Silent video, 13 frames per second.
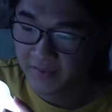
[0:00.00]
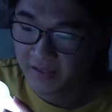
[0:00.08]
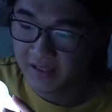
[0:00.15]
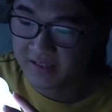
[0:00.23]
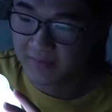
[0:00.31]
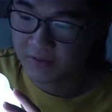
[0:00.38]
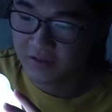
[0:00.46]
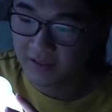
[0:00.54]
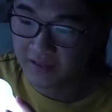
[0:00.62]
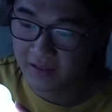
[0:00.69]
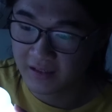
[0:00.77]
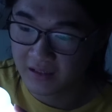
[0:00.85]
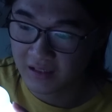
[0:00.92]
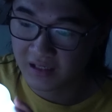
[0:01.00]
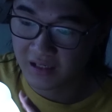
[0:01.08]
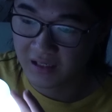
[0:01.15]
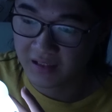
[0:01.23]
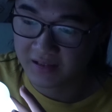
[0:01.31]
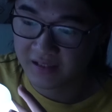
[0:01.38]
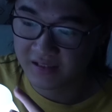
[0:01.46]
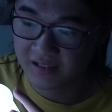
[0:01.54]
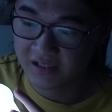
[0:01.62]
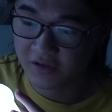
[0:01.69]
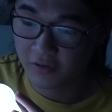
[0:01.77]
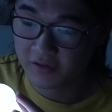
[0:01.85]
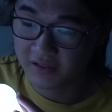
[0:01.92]
It's up to, like... a Disney
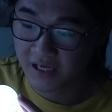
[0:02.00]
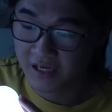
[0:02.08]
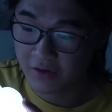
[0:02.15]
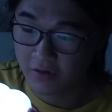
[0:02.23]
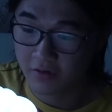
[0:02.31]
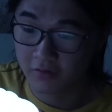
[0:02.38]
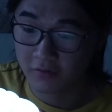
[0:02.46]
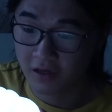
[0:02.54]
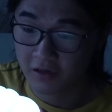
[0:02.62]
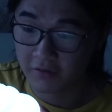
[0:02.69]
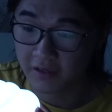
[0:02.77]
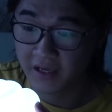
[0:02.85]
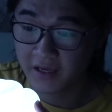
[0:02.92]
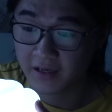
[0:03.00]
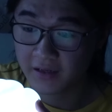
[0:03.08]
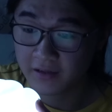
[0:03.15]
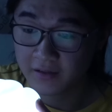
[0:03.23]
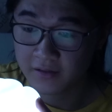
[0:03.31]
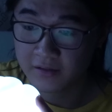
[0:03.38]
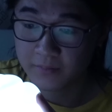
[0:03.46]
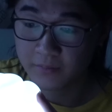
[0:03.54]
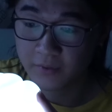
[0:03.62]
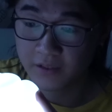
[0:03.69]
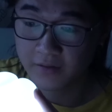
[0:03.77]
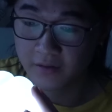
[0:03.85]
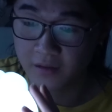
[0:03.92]
toy standard. Oh wow, yeah.
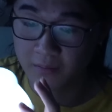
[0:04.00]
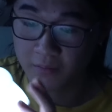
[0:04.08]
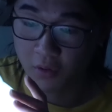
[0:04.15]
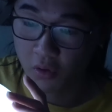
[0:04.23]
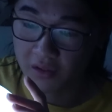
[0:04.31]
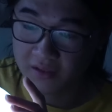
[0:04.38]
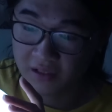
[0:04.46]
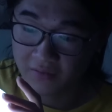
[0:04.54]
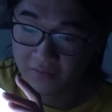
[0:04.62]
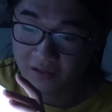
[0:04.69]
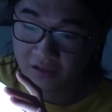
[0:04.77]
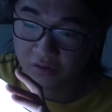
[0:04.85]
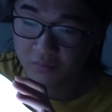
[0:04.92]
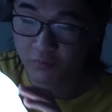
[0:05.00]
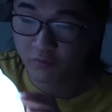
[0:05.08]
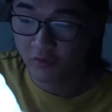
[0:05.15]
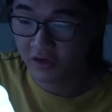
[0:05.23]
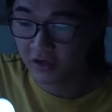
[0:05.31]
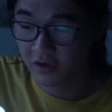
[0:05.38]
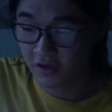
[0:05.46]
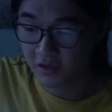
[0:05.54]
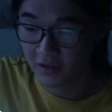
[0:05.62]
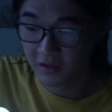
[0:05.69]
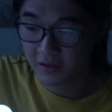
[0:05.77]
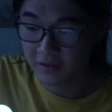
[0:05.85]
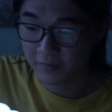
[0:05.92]
But the mold itself, it looks pretty good,
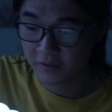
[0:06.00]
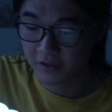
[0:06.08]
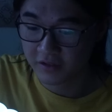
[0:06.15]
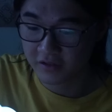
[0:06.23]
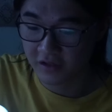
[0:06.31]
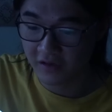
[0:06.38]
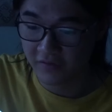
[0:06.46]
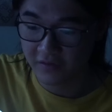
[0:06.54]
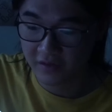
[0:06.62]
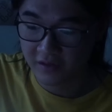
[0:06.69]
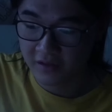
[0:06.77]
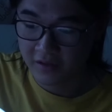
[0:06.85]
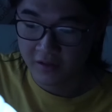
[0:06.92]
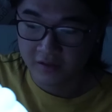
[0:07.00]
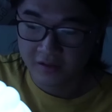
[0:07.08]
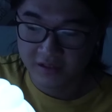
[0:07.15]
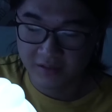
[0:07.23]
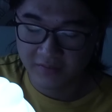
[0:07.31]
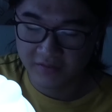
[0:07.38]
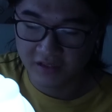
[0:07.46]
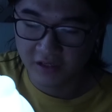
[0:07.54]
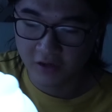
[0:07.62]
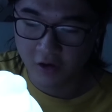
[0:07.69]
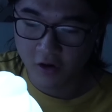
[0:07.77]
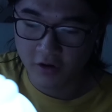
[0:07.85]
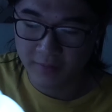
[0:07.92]
pretty soft. Some of the
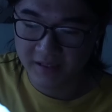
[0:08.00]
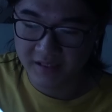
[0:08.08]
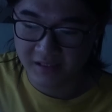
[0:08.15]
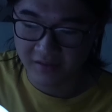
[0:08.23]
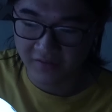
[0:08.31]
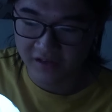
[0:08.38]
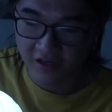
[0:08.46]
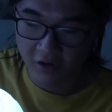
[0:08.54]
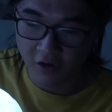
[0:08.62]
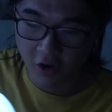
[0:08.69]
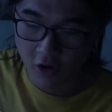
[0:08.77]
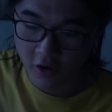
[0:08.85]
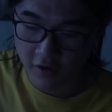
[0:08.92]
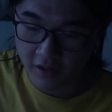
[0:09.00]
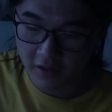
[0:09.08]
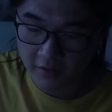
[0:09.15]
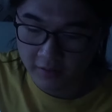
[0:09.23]
harder bits, like the feet, are hard.